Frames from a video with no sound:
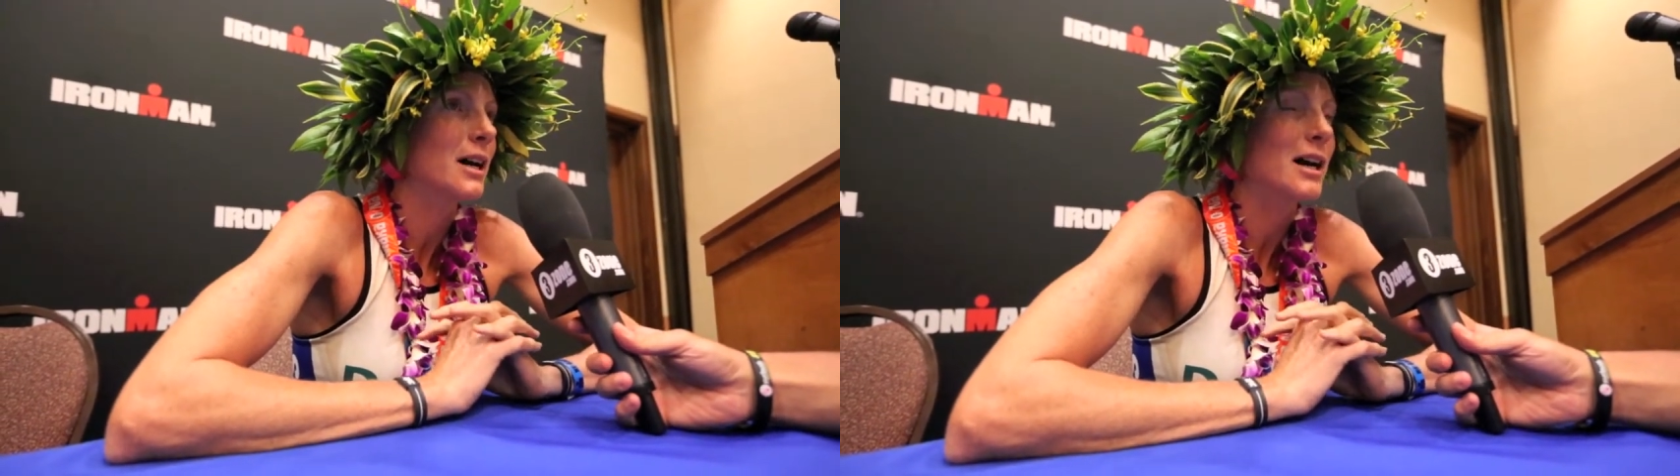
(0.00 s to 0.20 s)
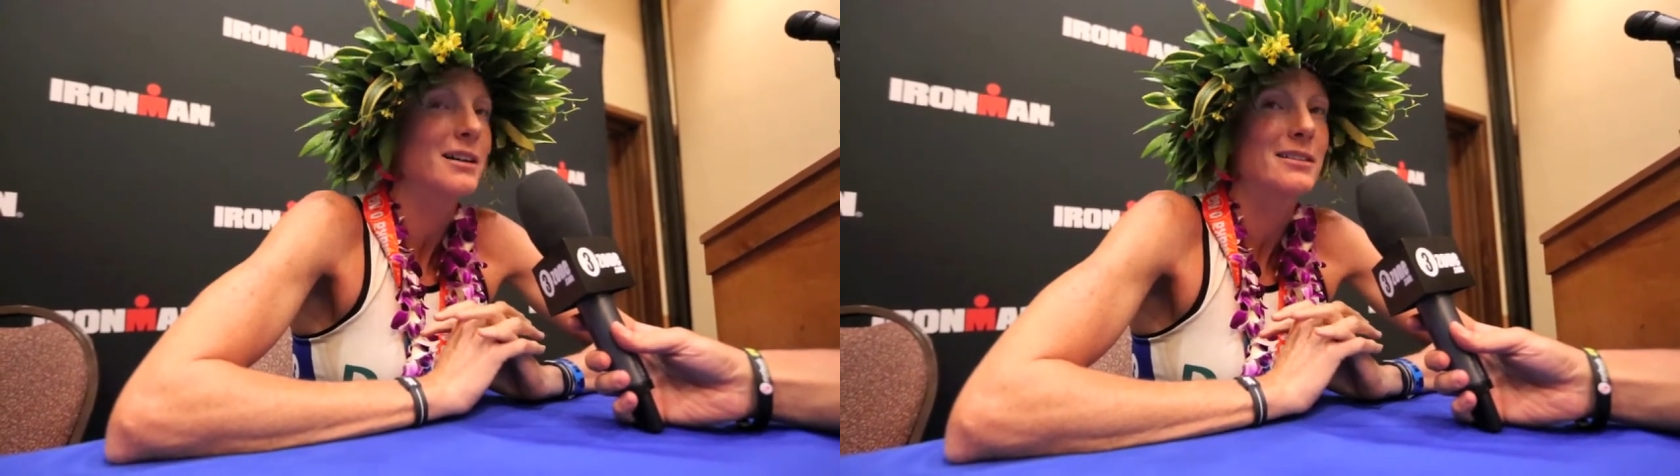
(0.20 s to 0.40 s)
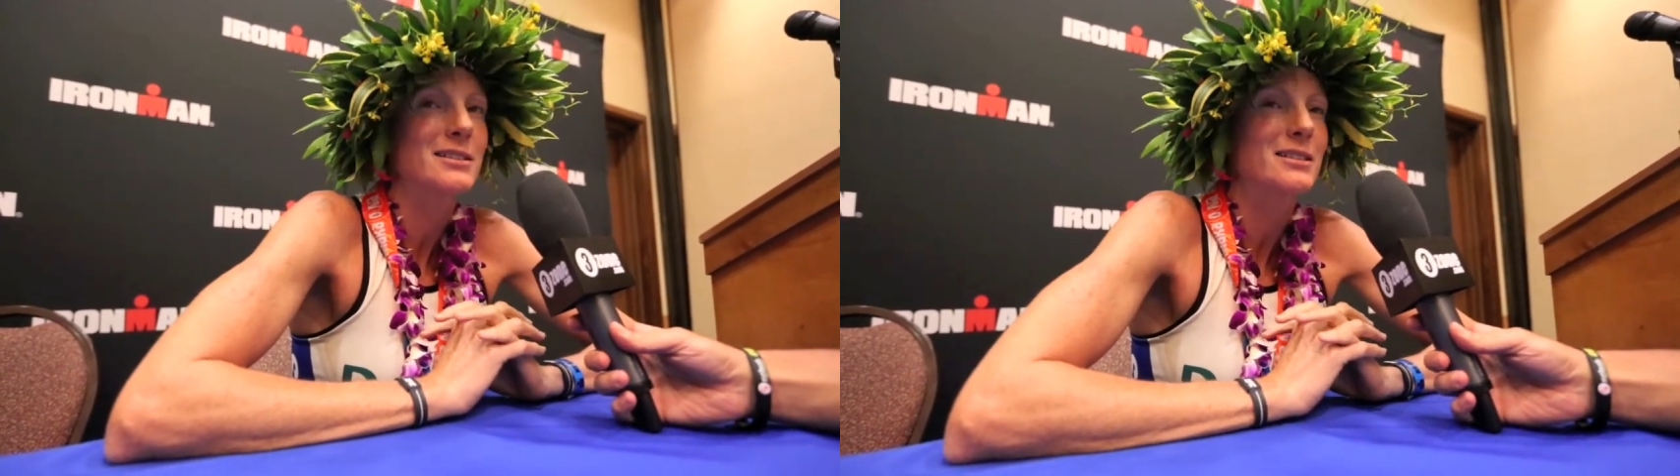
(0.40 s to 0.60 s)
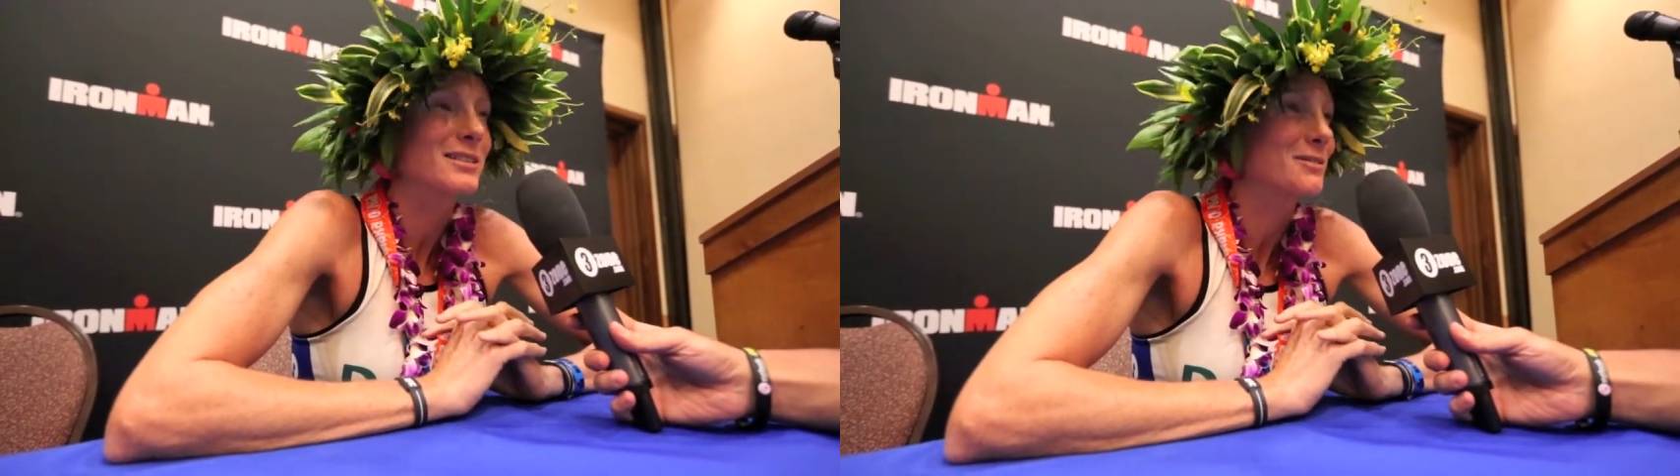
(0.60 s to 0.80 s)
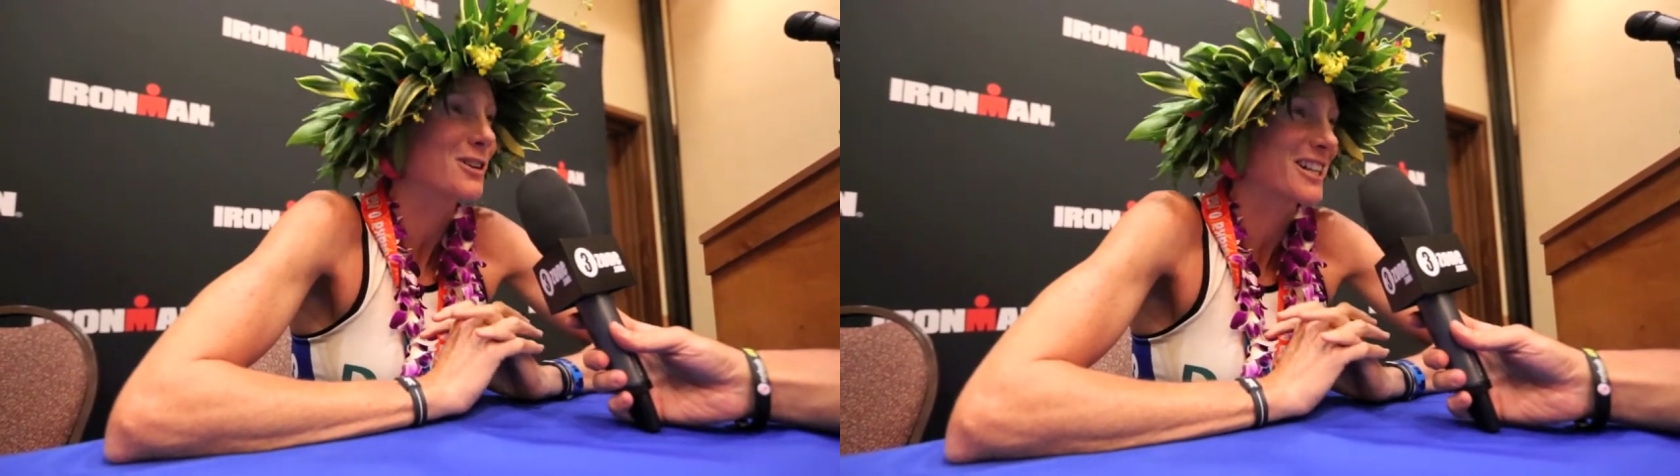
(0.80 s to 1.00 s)
hard
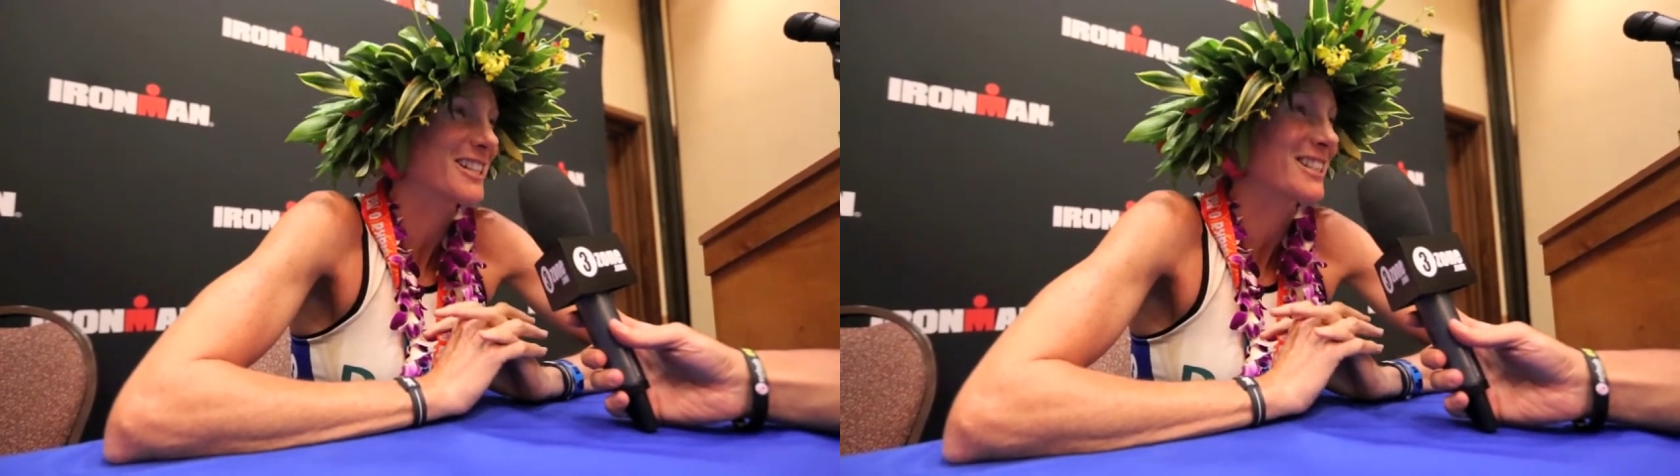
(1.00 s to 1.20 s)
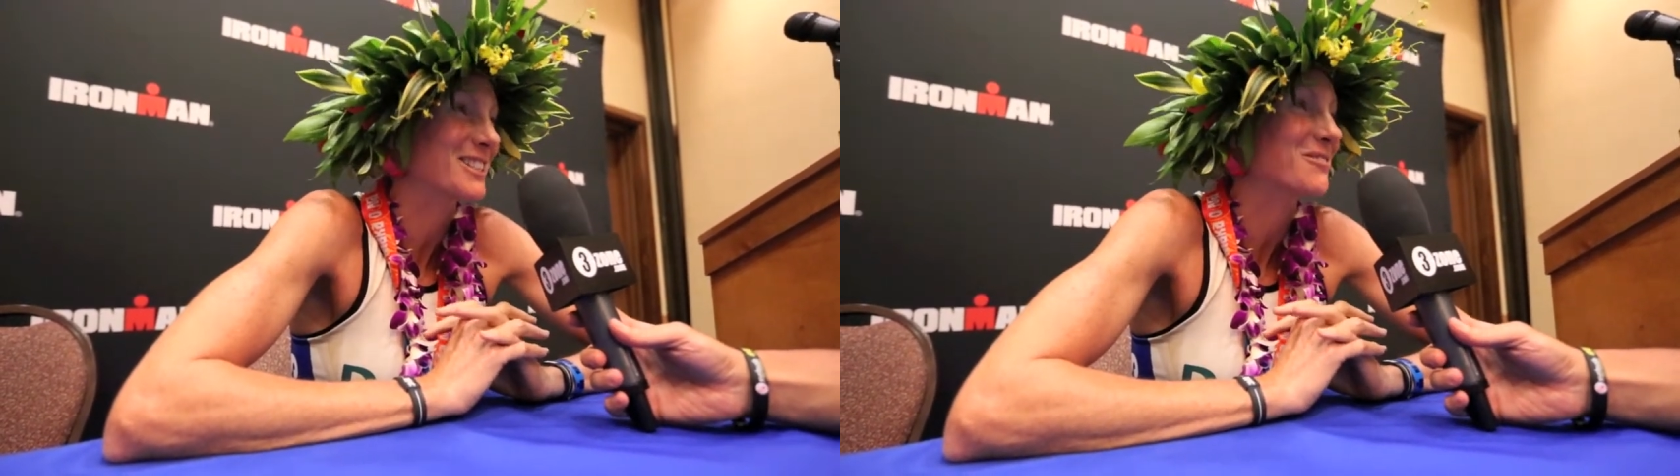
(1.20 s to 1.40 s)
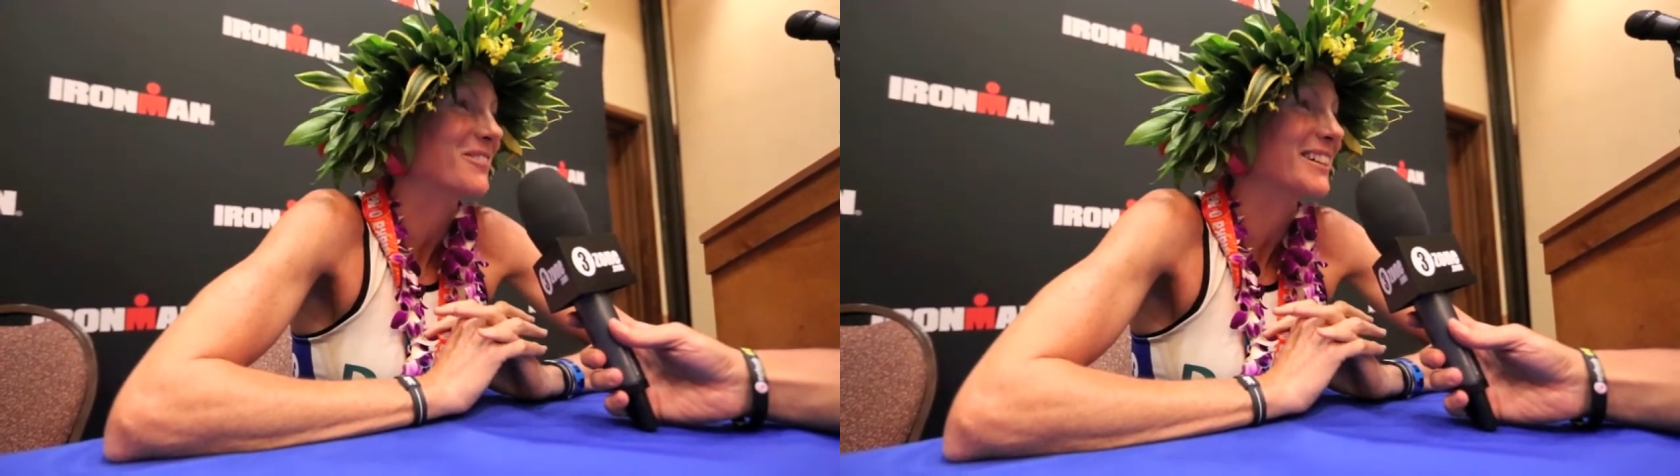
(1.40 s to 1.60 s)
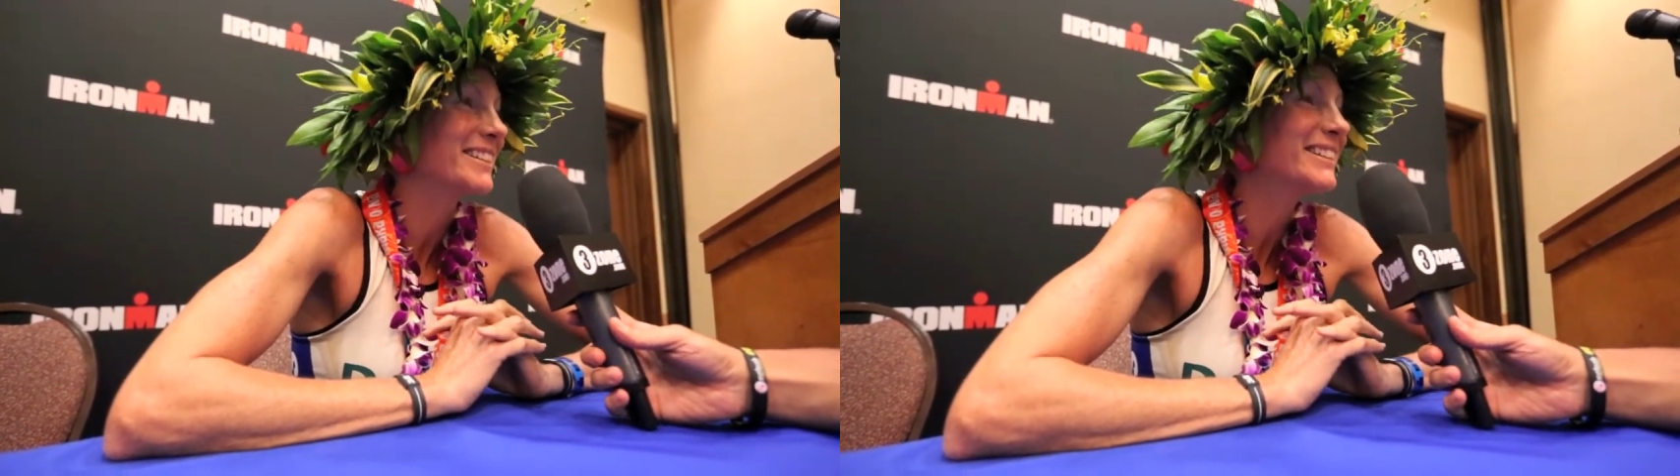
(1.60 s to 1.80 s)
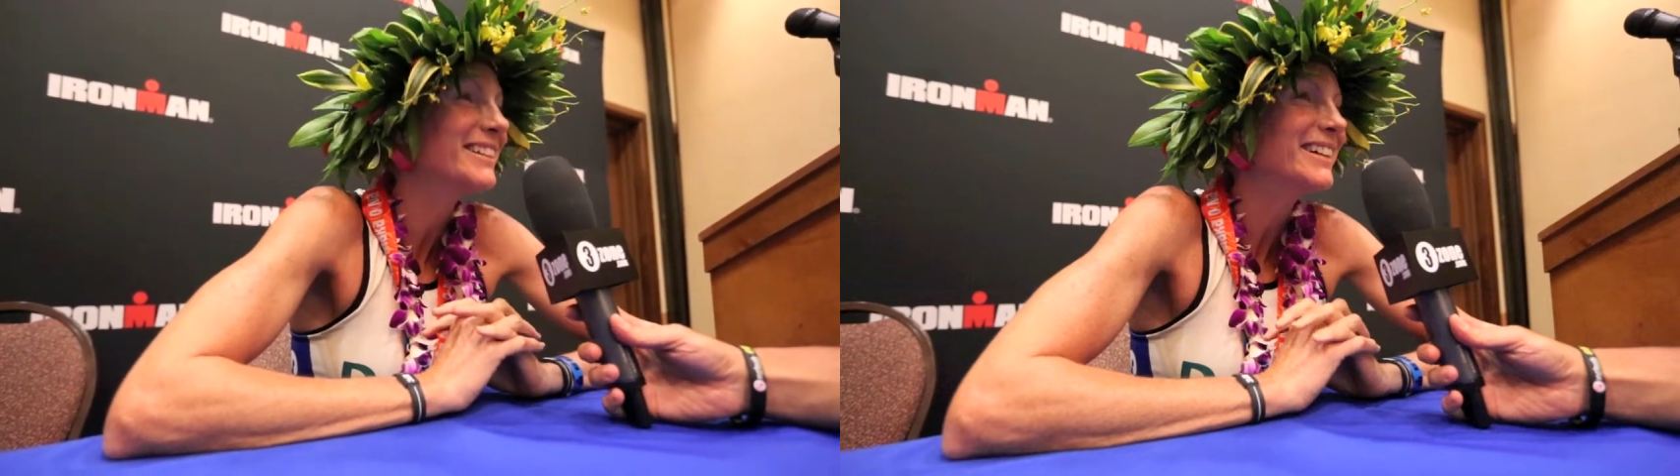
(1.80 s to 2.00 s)
the race is to
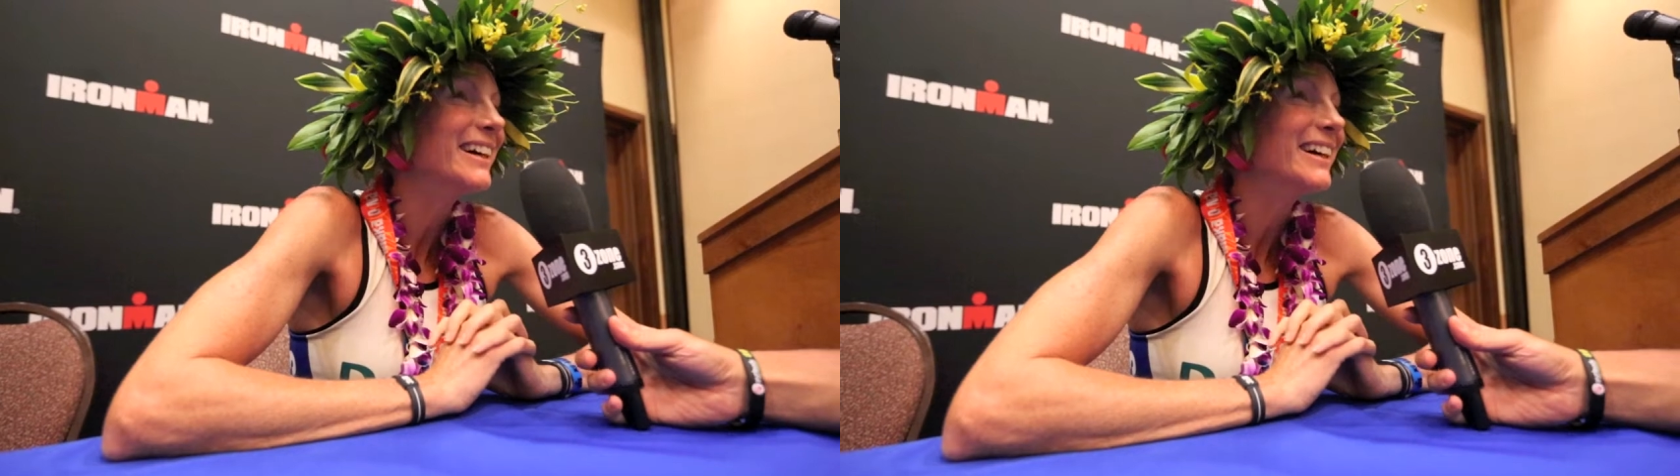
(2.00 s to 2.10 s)
win,